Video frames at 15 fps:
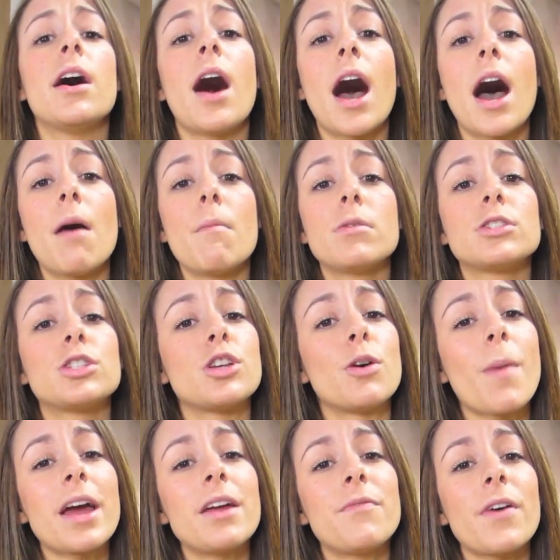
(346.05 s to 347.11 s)
So
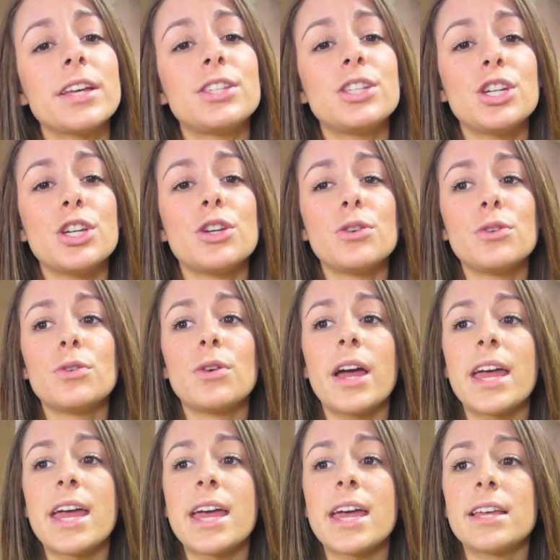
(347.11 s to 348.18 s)
my advice to you
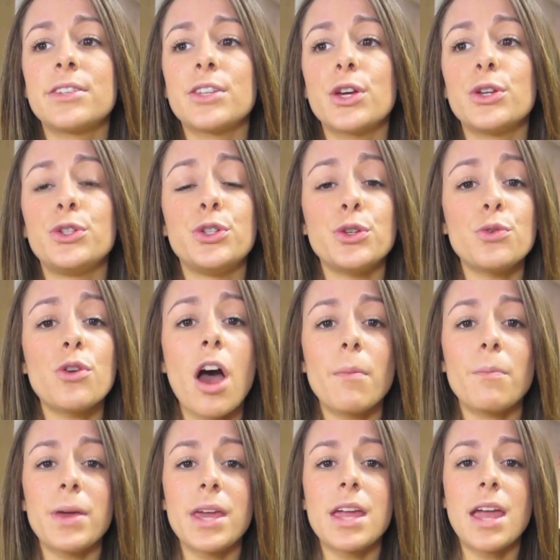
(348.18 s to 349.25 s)
is do
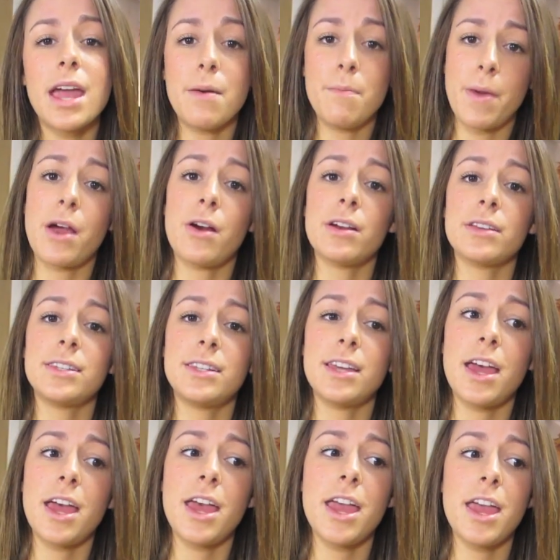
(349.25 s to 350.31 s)
not be embarrassed
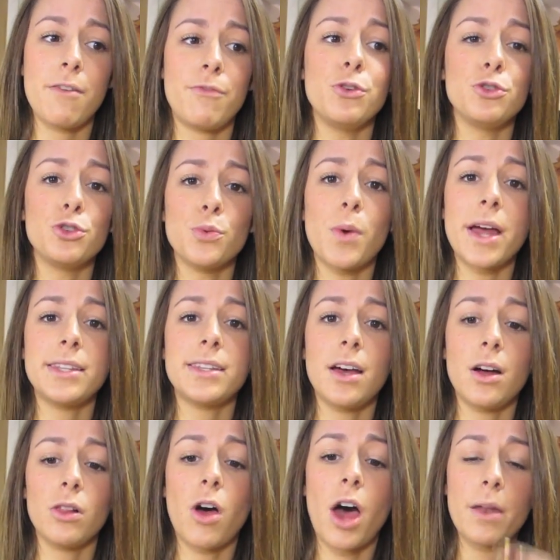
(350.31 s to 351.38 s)
if you sweat
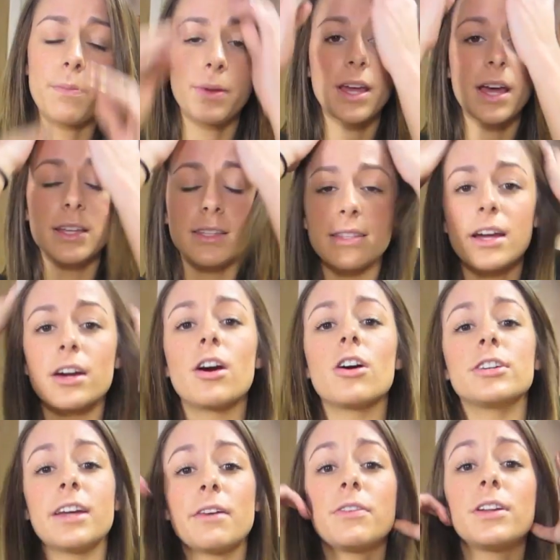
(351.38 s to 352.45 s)
a lot, because there
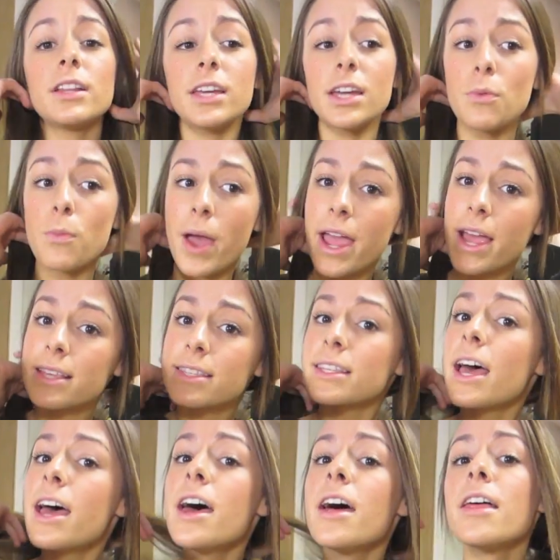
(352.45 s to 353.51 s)
are definitely ways
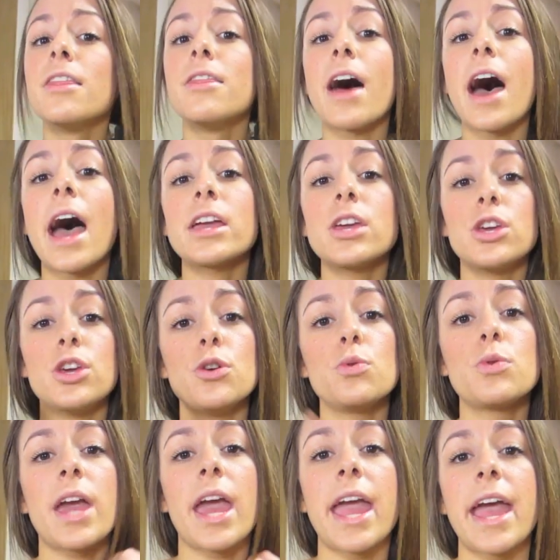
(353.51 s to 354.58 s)
that you
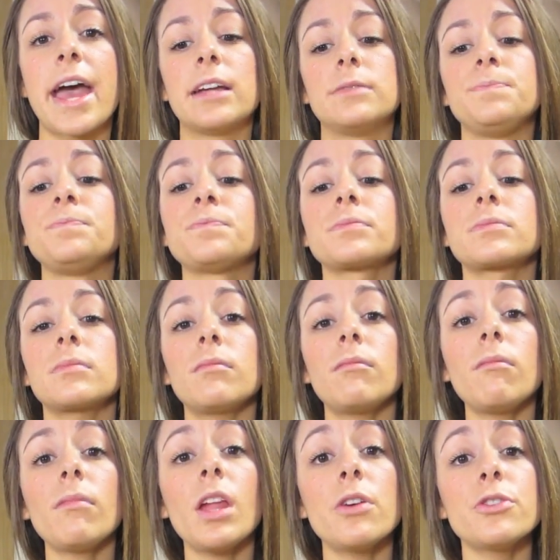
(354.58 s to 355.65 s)
can
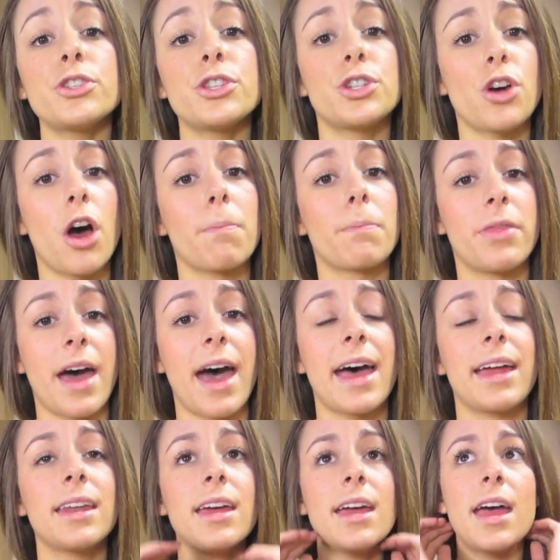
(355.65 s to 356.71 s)
stop
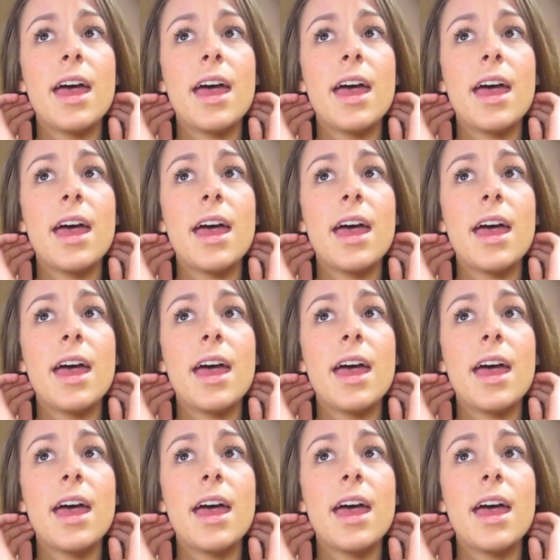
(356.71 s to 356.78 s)
that.